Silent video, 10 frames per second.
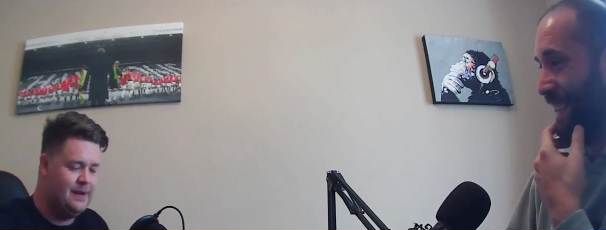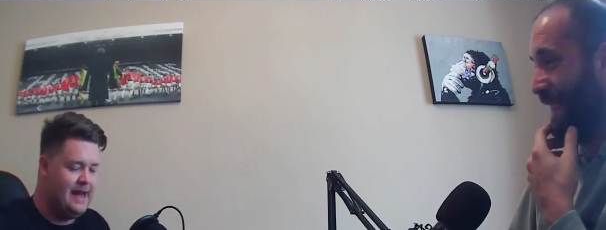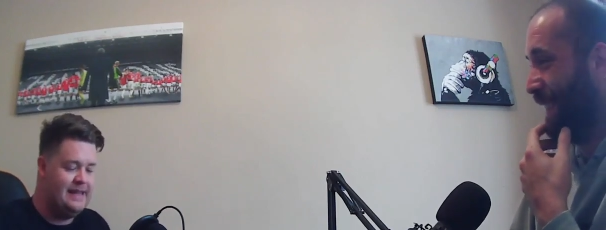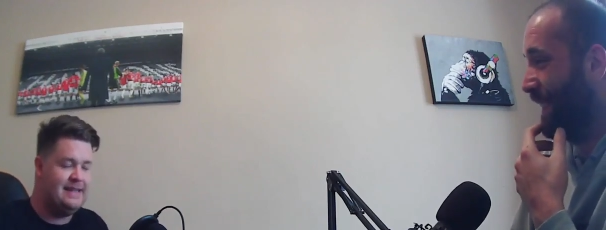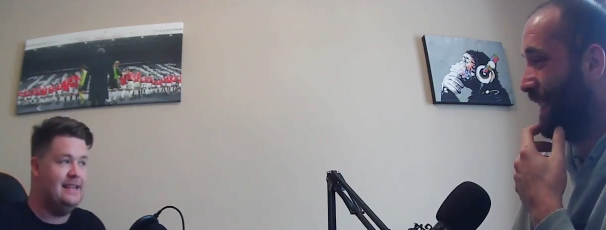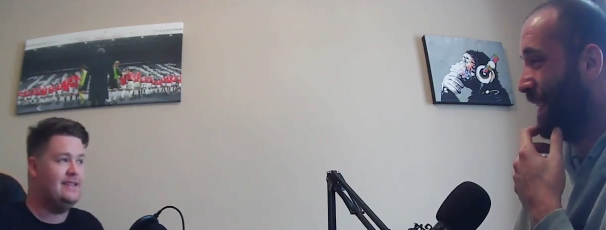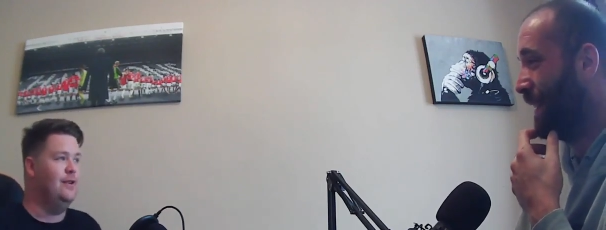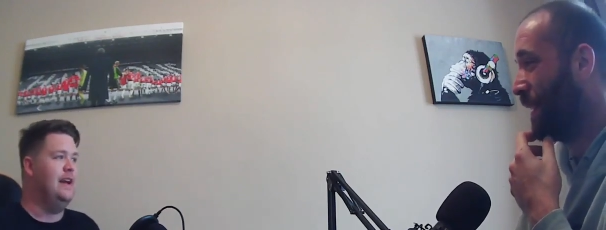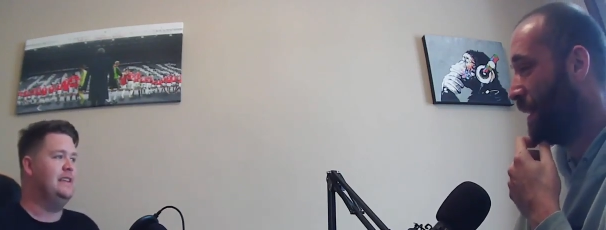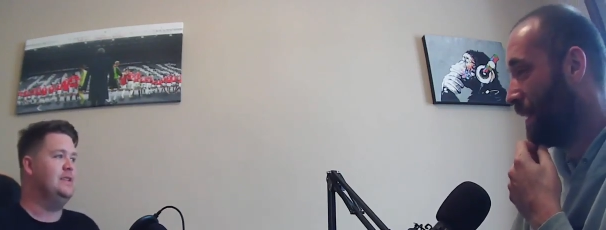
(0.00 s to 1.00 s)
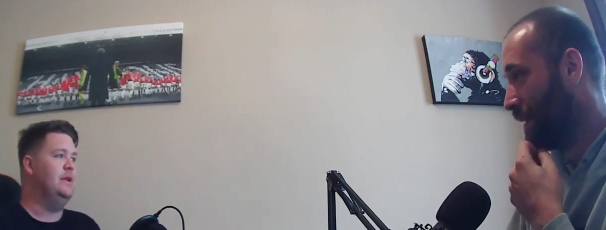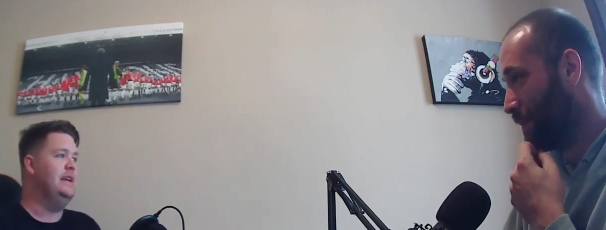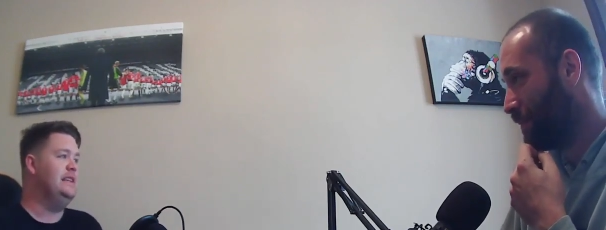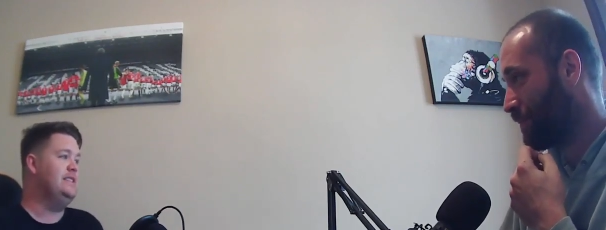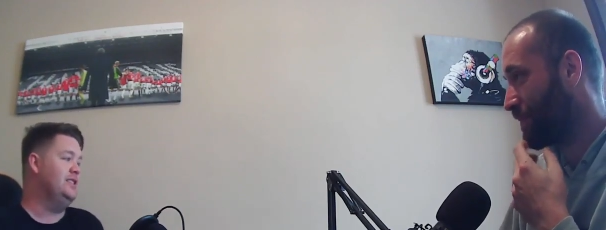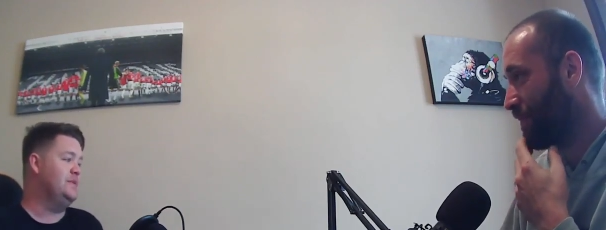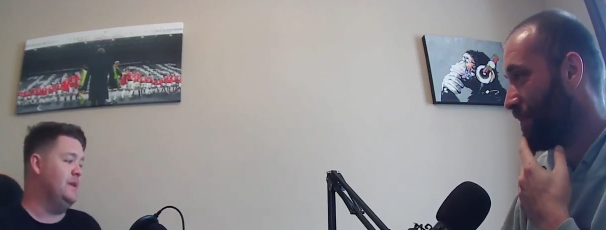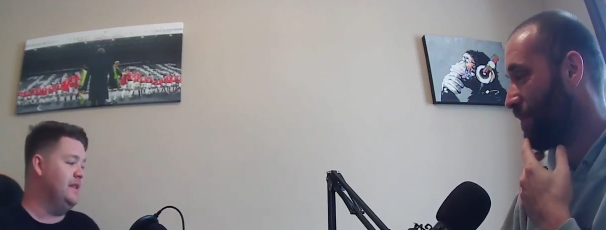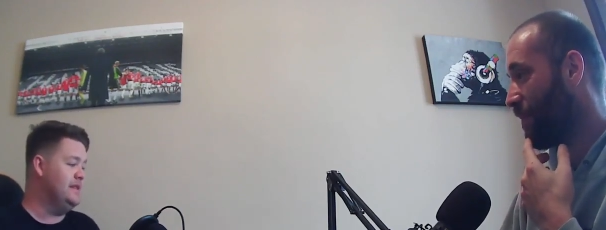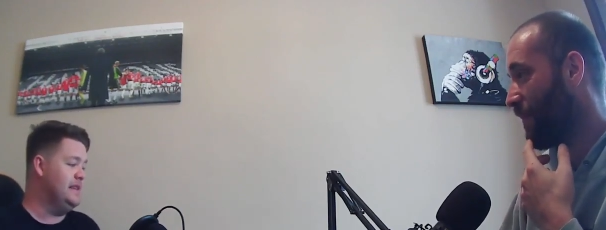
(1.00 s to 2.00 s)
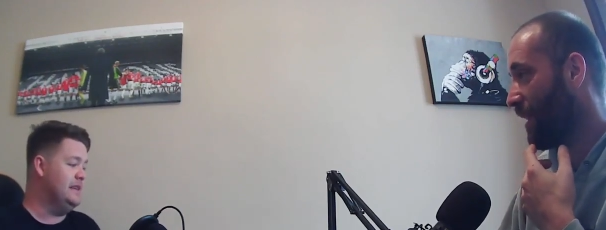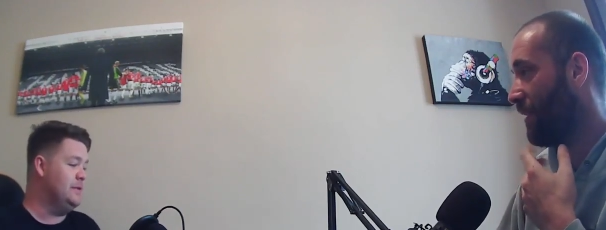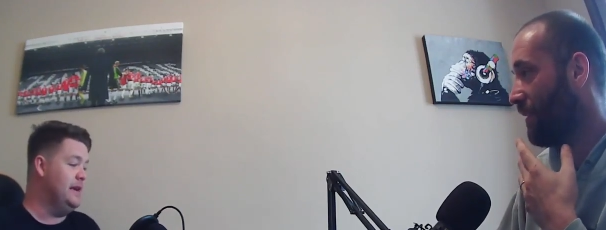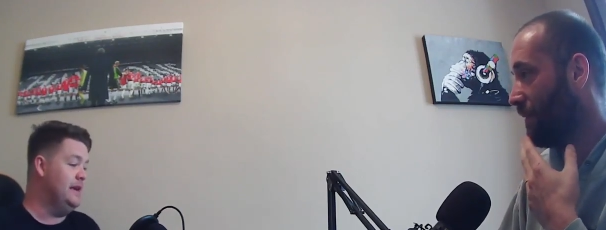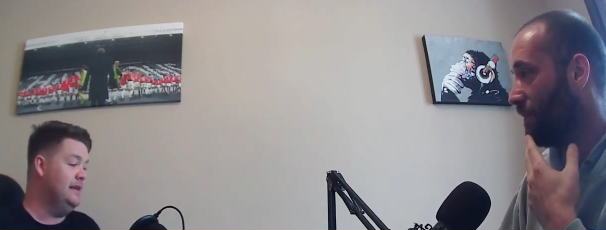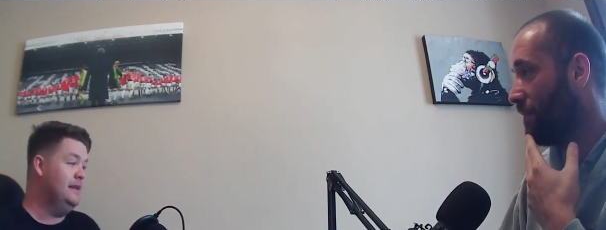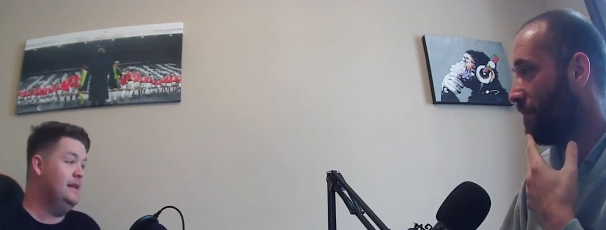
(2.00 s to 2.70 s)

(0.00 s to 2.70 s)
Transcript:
Speaker 1: but no, it's, it's not that at all. It's just one of those things where